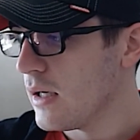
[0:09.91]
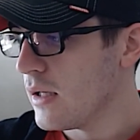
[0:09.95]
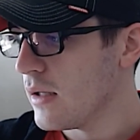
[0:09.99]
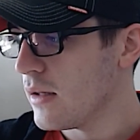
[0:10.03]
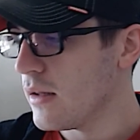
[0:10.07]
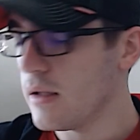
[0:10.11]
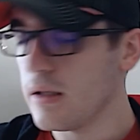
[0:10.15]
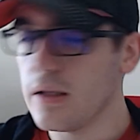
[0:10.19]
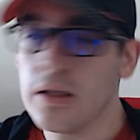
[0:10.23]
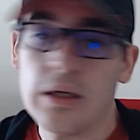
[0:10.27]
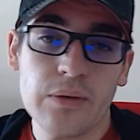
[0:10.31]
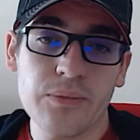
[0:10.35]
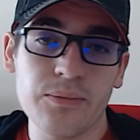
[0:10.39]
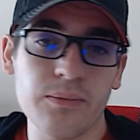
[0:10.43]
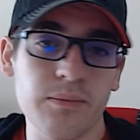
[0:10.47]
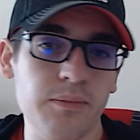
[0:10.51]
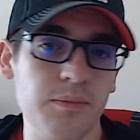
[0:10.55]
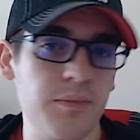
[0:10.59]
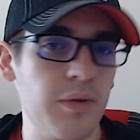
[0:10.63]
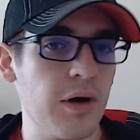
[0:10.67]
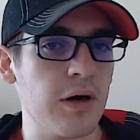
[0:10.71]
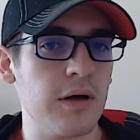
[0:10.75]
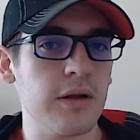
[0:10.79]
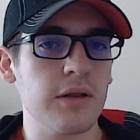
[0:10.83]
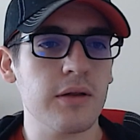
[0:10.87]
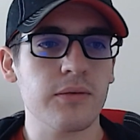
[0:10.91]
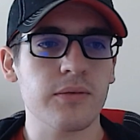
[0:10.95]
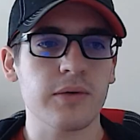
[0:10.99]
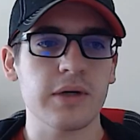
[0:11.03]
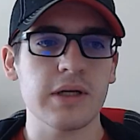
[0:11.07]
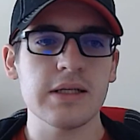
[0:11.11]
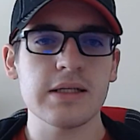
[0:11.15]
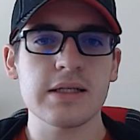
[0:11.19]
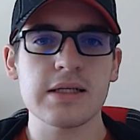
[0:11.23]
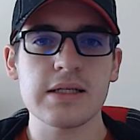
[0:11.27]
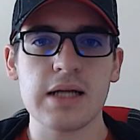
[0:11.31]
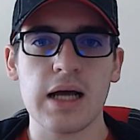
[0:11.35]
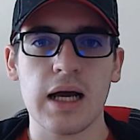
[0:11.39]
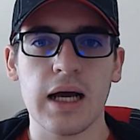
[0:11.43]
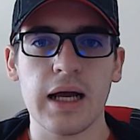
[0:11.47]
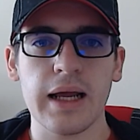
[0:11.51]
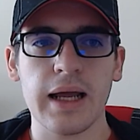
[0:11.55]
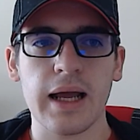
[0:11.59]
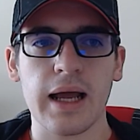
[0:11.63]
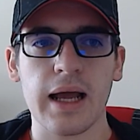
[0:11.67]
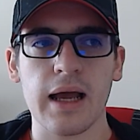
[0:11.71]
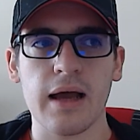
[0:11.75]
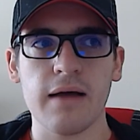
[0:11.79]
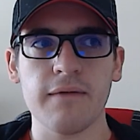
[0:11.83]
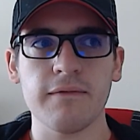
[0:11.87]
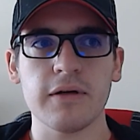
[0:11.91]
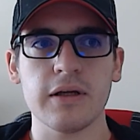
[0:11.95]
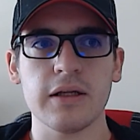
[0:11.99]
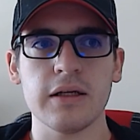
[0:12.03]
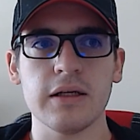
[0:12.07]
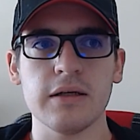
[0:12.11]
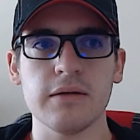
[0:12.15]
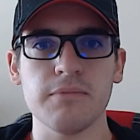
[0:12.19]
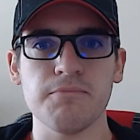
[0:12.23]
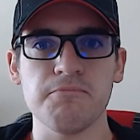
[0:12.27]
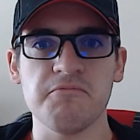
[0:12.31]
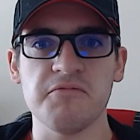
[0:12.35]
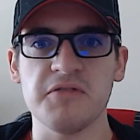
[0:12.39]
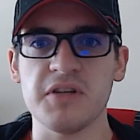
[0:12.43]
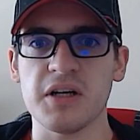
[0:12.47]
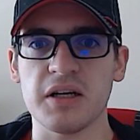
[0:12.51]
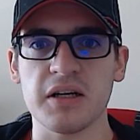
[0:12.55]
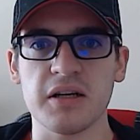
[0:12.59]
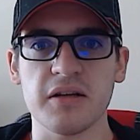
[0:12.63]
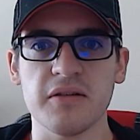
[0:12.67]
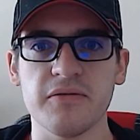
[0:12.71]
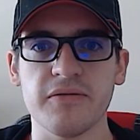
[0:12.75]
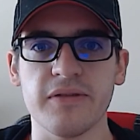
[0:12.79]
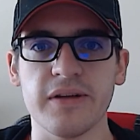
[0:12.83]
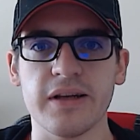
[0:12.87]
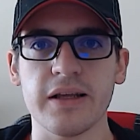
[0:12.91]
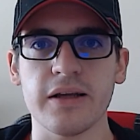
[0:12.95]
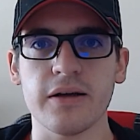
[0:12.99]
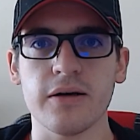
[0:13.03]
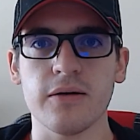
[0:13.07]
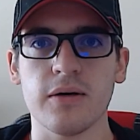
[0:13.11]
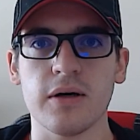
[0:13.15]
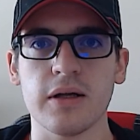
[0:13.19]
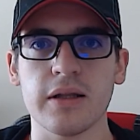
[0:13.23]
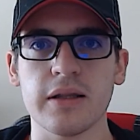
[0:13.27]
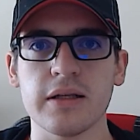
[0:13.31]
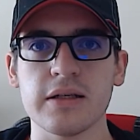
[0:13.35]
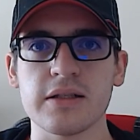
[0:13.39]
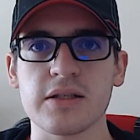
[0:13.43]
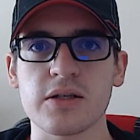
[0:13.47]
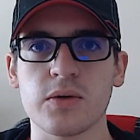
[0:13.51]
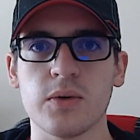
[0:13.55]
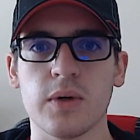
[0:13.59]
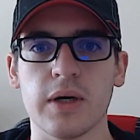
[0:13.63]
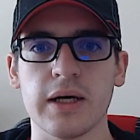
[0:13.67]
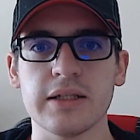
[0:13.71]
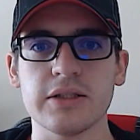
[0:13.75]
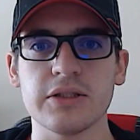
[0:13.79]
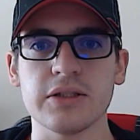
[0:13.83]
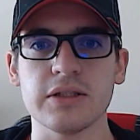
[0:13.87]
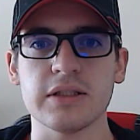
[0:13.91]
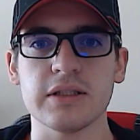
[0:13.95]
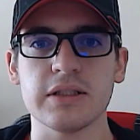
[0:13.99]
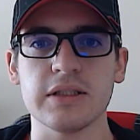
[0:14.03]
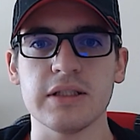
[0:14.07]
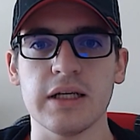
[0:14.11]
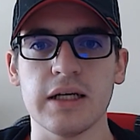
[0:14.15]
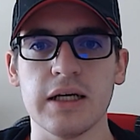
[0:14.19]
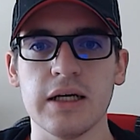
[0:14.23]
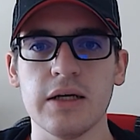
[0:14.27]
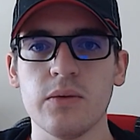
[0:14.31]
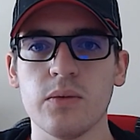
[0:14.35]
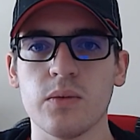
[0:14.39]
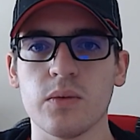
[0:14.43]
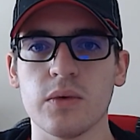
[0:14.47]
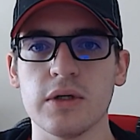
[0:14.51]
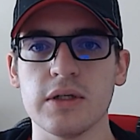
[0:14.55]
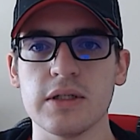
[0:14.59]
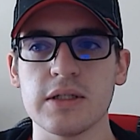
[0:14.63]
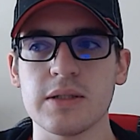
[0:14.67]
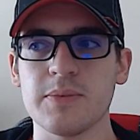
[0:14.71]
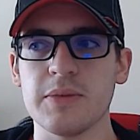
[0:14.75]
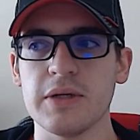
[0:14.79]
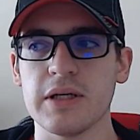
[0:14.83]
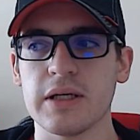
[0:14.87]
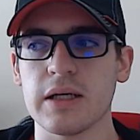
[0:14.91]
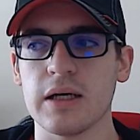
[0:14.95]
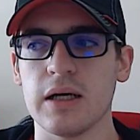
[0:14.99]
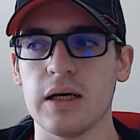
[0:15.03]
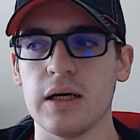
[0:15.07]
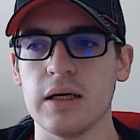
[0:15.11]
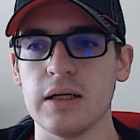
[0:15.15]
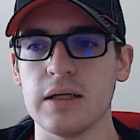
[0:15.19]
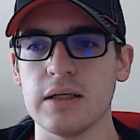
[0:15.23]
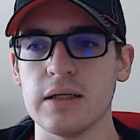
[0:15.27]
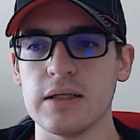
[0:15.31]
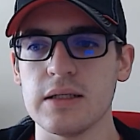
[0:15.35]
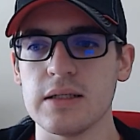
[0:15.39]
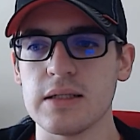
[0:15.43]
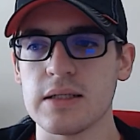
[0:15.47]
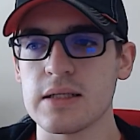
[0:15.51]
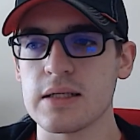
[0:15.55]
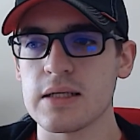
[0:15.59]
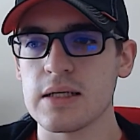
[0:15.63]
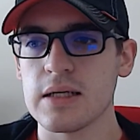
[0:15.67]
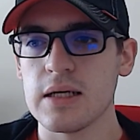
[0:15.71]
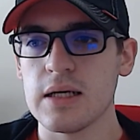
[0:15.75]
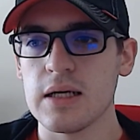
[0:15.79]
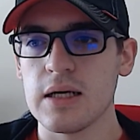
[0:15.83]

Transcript: The part of the reason I haven't done a video on this quite just yet was because,